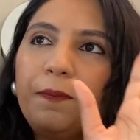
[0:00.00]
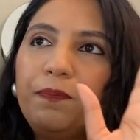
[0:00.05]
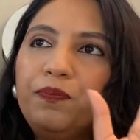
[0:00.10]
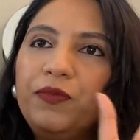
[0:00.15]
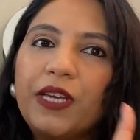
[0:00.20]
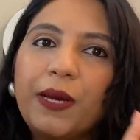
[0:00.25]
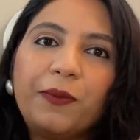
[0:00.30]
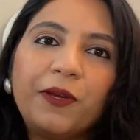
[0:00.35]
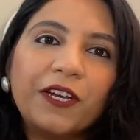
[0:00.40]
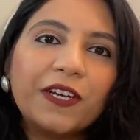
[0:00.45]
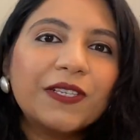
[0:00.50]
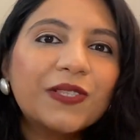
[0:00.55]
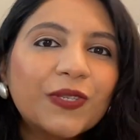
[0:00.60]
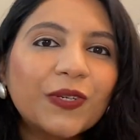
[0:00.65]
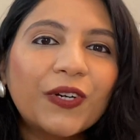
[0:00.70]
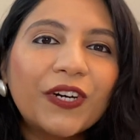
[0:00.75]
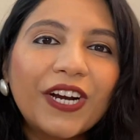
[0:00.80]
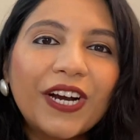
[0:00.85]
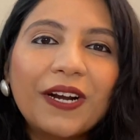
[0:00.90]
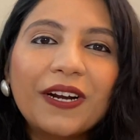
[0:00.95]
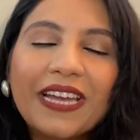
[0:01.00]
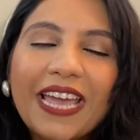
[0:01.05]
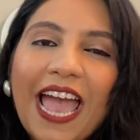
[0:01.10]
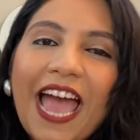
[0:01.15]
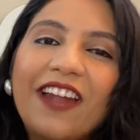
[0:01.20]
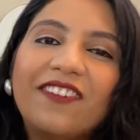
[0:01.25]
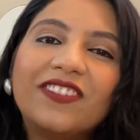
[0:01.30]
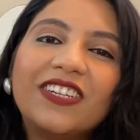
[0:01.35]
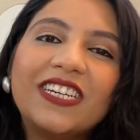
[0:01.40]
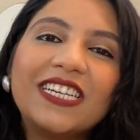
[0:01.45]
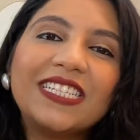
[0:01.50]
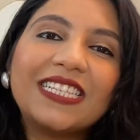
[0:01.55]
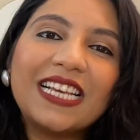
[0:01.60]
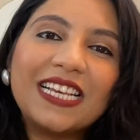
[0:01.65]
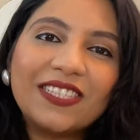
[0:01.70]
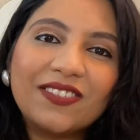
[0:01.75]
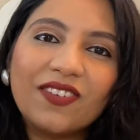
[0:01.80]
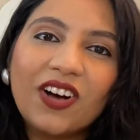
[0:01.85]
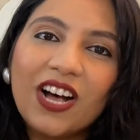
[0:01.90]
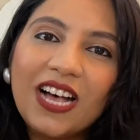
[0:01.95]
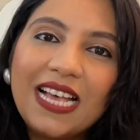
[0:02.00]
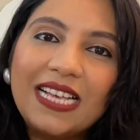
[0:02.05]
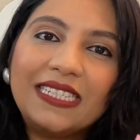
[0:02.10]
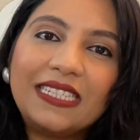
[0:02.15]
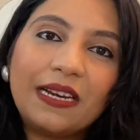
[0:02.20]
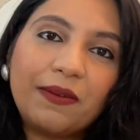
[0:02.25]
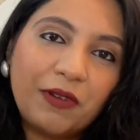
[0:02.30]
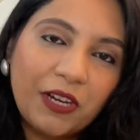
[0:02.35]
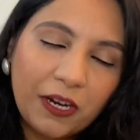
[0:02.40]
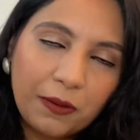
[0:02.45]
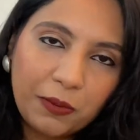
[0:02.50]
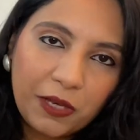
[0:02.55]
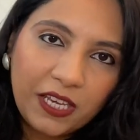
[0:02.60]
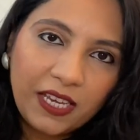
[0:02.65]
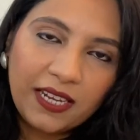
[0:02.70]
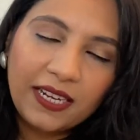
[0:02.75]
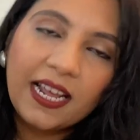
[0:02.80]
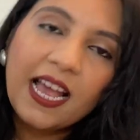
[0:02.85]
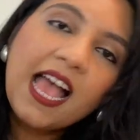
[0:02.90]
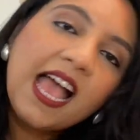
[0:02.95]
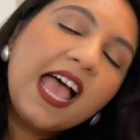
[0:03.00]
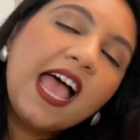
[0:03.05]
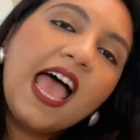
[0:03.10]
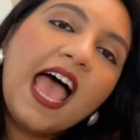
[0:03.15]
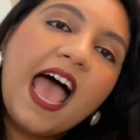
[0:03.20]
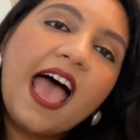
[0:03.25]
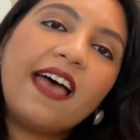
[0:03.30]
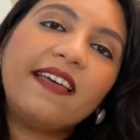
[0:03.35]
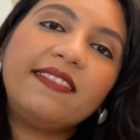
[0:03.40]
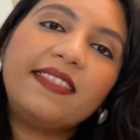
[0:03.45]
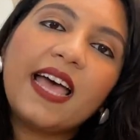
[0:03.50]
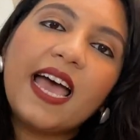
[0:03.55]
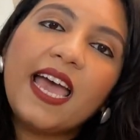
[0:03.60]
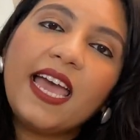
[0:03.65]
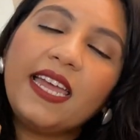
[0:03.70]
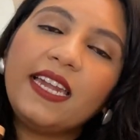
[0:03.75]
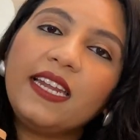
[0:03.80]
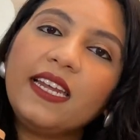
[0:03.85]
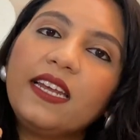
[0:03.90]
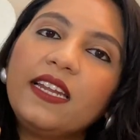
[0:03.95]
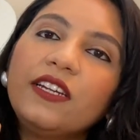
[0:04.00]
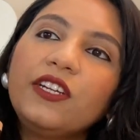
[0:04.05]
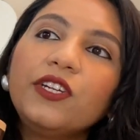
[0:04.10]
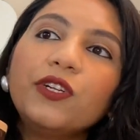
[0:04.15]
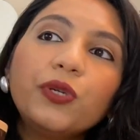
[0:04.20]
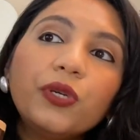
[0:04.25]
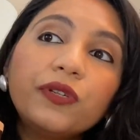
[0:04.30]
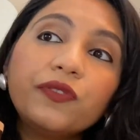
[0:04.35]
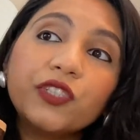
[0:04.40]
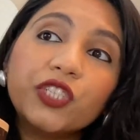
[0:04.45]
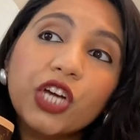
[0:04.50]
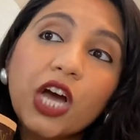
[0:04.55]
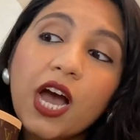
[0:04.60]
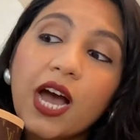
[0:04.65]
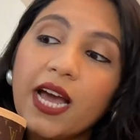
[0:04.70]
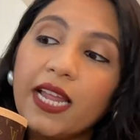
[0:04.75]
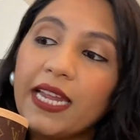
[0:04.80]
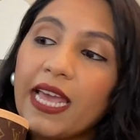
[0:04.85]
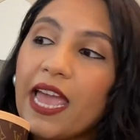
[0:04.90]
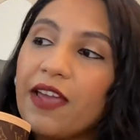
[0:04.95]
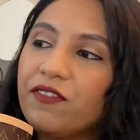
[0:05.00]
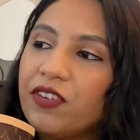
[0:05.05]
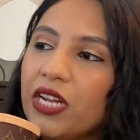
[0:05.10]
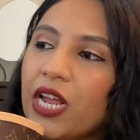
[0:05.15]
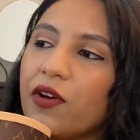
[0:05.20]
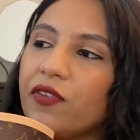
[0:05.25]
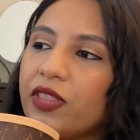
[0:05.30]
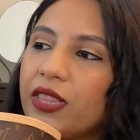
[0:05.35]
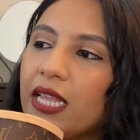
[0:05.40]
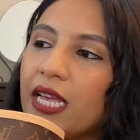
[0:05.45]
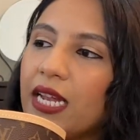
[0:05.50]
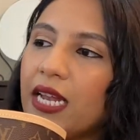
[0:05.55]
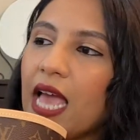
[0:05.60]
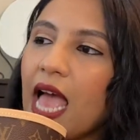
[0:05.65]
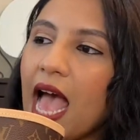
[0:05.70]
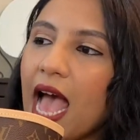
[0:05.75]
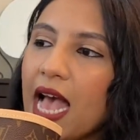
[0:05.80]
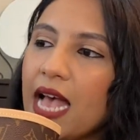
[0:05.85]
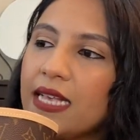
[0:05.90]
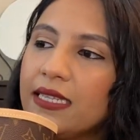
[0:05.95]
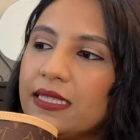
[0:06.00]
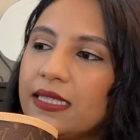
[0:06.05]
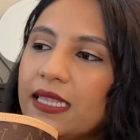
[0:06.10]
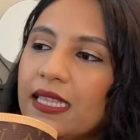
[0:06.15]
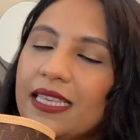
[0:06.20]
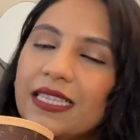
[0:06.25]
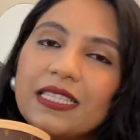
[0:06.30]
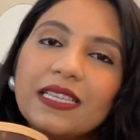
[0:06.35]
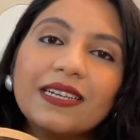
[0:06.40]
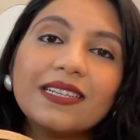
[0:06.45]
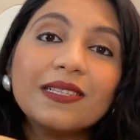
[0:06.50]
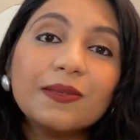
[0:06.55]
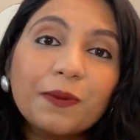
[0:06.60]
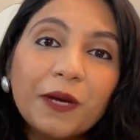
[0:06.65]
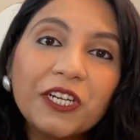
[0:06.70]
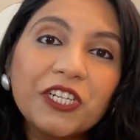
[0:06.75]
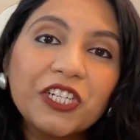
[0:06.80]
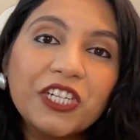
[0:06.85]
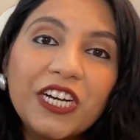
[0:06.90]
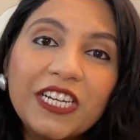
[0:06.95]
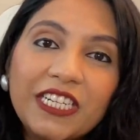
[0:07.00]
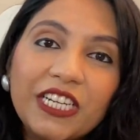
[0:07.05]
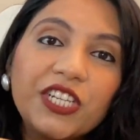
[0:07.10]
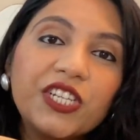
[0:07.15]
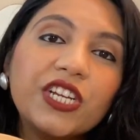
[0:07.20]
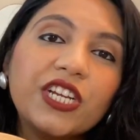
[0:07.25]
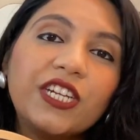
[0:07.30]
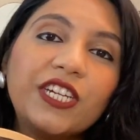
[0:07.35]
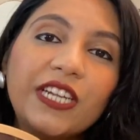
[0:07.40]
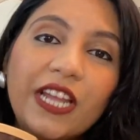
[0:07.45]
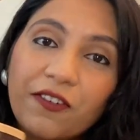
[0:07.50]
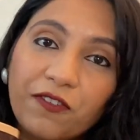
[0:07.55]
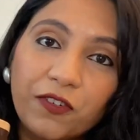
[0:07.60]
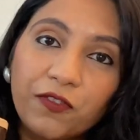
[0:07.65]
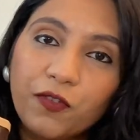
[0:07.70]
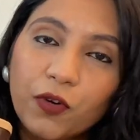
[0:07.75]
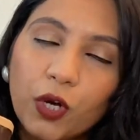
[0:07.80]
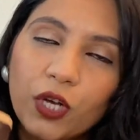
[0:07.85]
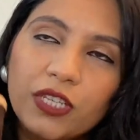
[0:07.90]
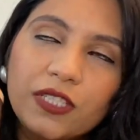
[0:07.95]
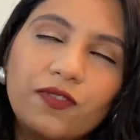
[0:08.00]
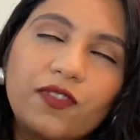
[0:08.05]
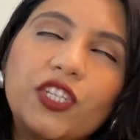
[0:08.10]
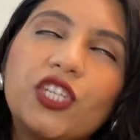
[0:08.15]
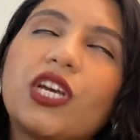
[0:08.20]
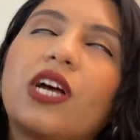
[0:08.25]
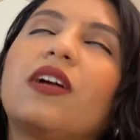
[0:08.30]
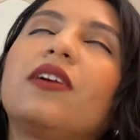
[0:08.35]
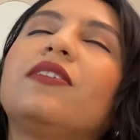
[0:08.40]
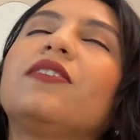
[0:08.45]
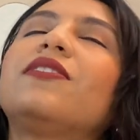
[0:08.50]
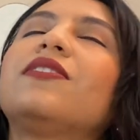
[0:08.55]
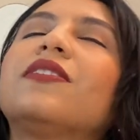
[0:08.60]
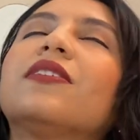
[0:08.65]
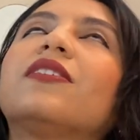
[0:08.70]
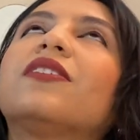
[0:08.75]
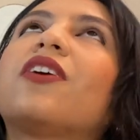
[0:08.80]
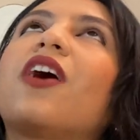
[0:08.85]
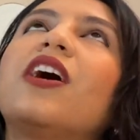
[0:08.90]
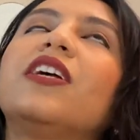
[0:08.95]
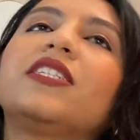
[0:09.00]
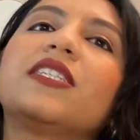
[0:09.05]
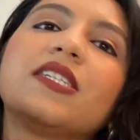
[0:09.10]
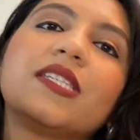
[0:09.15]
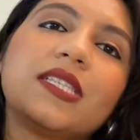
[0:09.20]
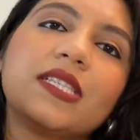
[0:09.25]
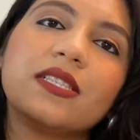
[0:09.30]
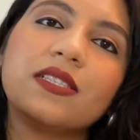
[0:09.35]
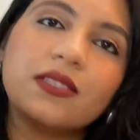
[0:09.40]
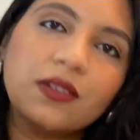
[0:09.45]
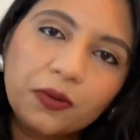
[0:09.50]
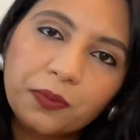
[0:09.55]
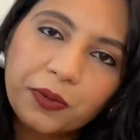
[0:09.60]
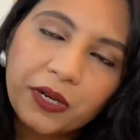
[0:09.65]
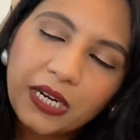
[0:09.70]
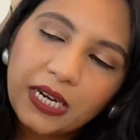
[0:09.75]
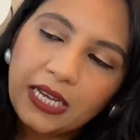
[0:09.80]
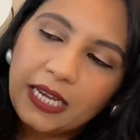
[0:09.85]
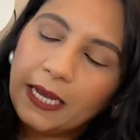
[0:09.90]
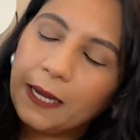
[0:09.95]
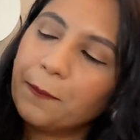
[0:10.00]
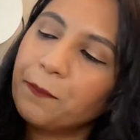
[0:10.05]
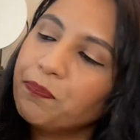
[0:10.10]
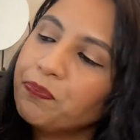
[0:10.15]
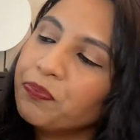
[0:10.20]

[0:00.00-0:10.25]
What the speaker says: demi azure canvas as well as demi bean. And then Louis Vuitton every now and then has these special edition Neverfulls, which are so gorgeous and so pretty.